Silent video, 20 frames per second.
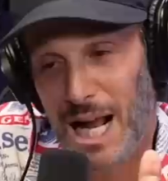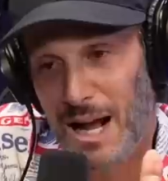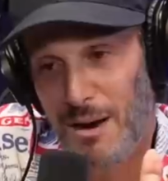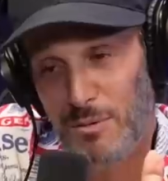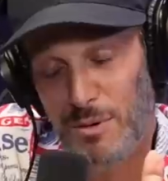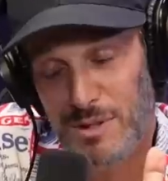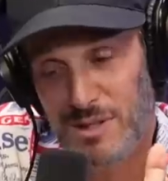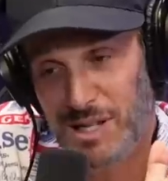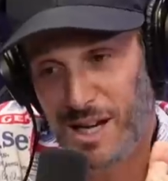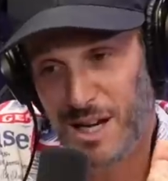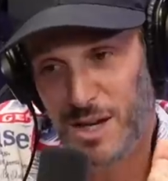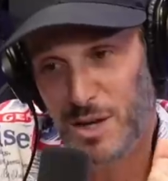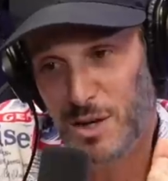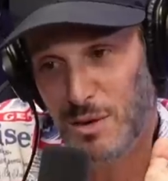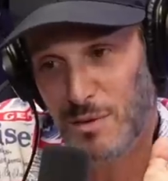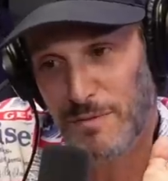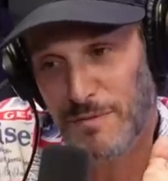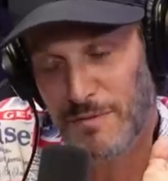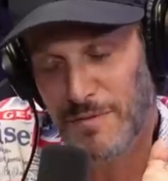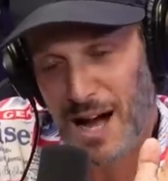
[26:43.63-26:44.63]
I will tell
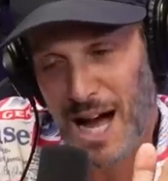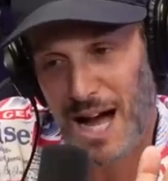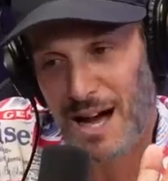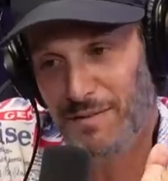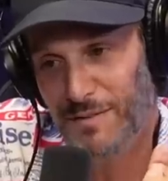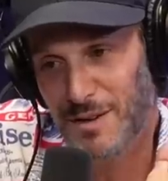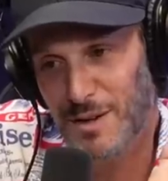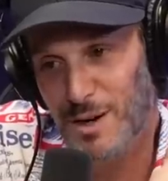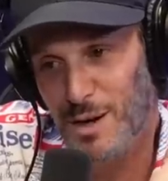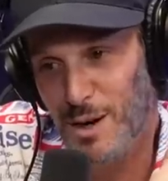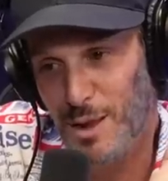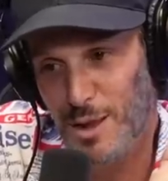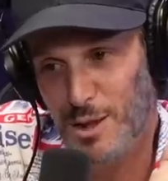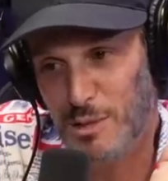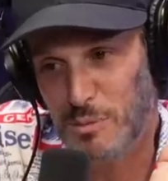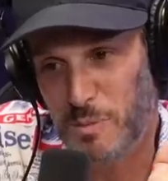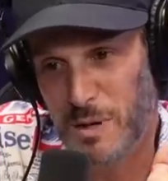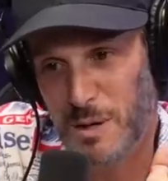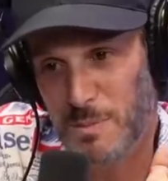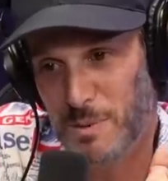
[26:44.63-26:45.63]
you, 500 of
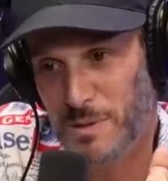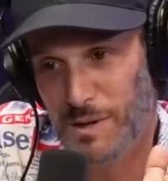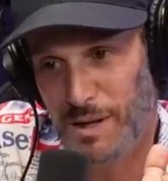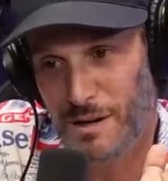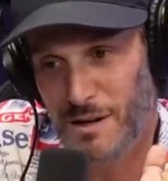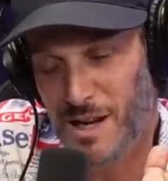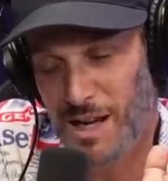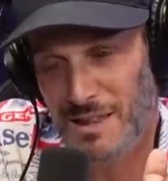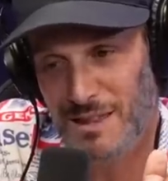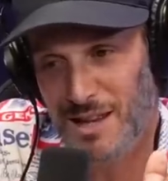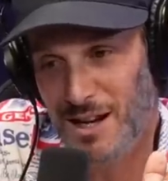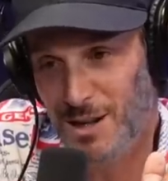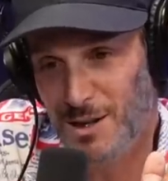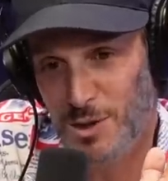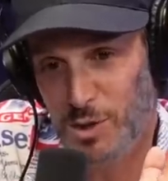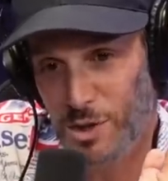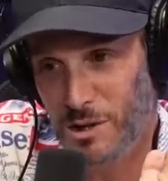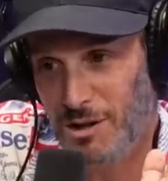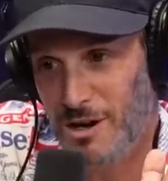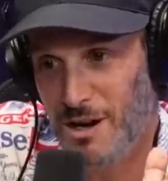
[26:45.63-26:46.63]
those people are not there to
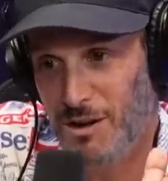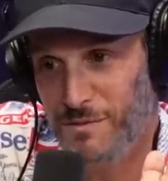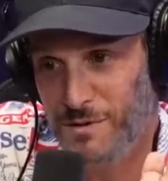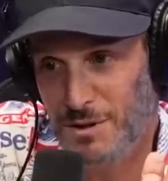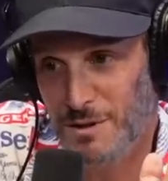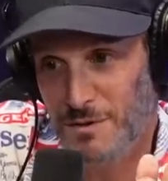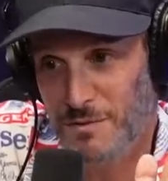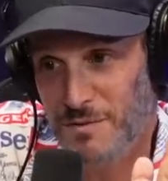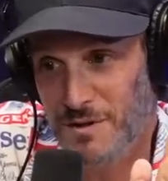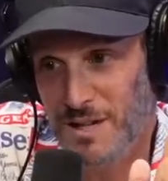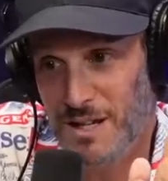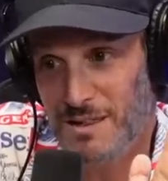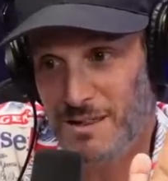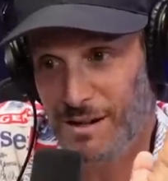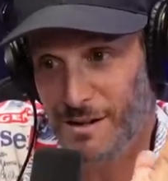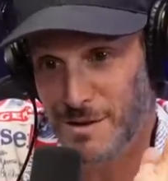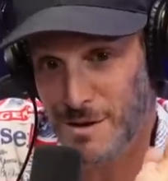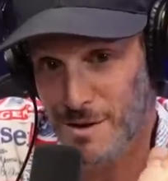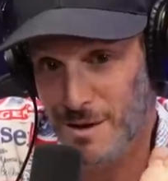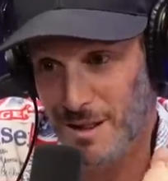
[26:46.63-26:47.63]
jerk off to your feet.
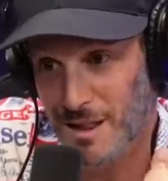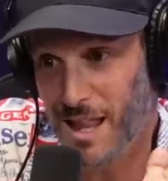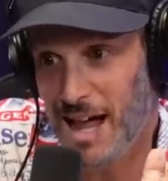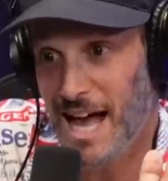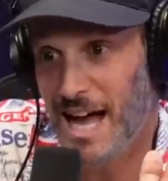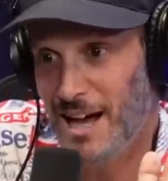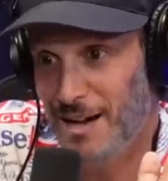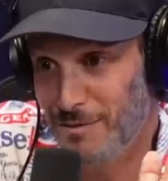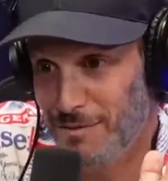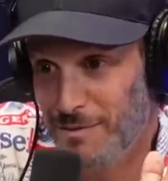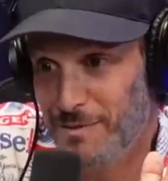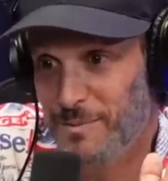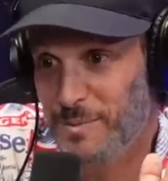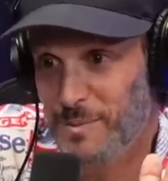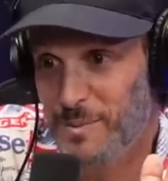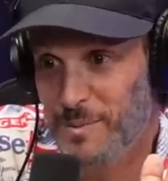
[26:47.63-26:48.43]
They're there to laugh.